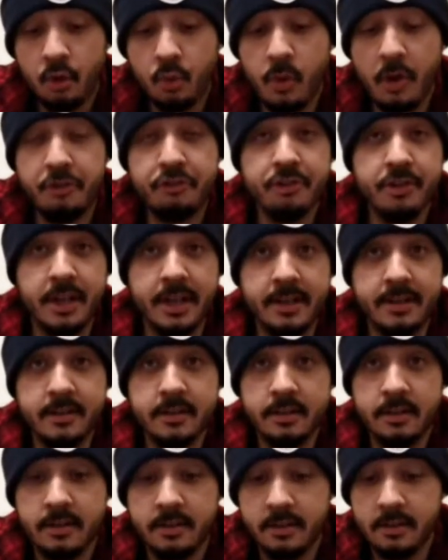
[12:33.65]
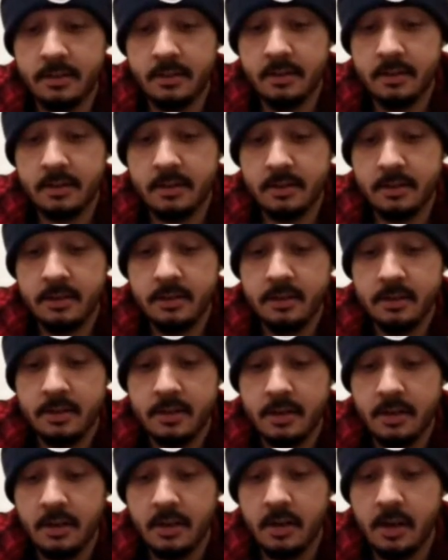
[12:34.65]
Question 8.
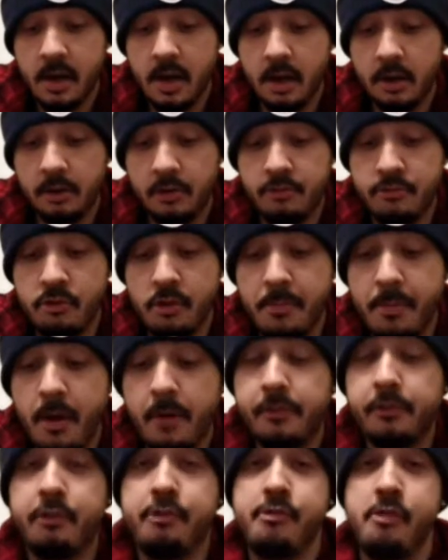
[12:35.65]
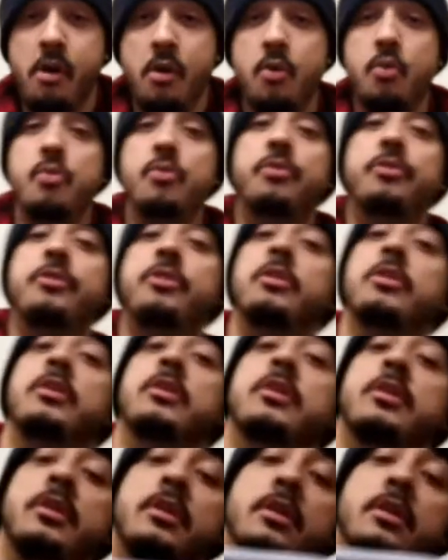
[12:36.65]
A group of crows